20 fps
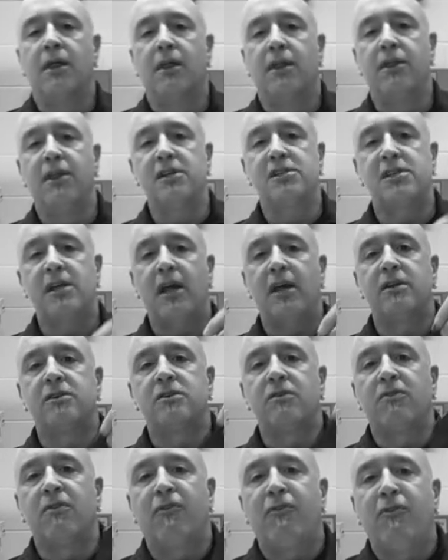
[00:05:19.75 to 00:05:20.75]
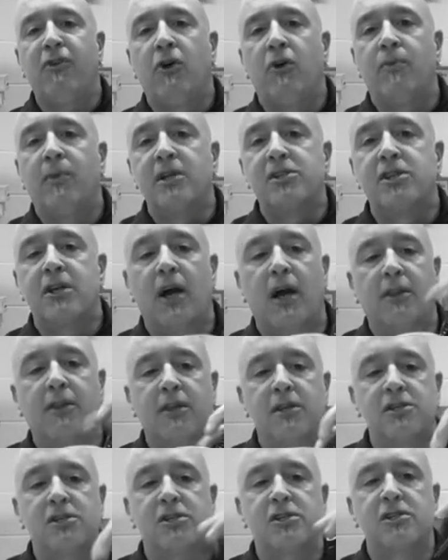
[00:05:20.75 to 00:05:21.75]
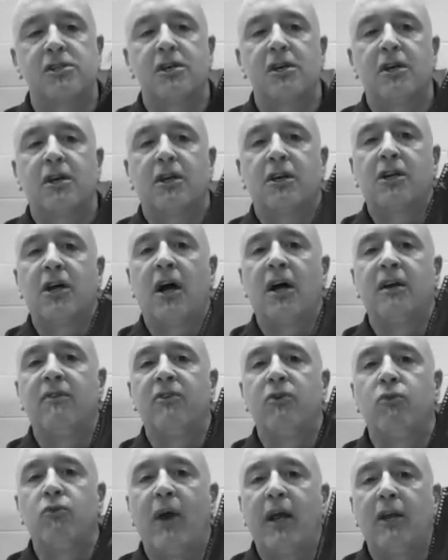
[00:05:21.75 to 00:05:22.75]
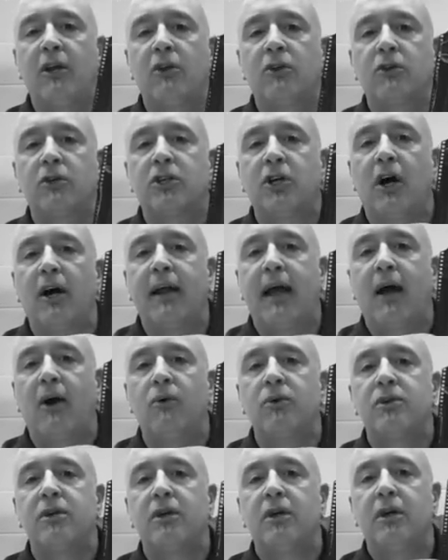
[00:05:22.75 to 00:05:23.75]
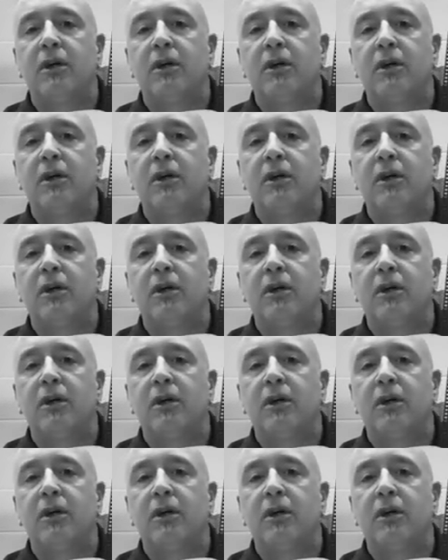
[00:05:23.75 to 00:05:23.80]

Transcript: This end of the film that's got this kind of irregular cutout,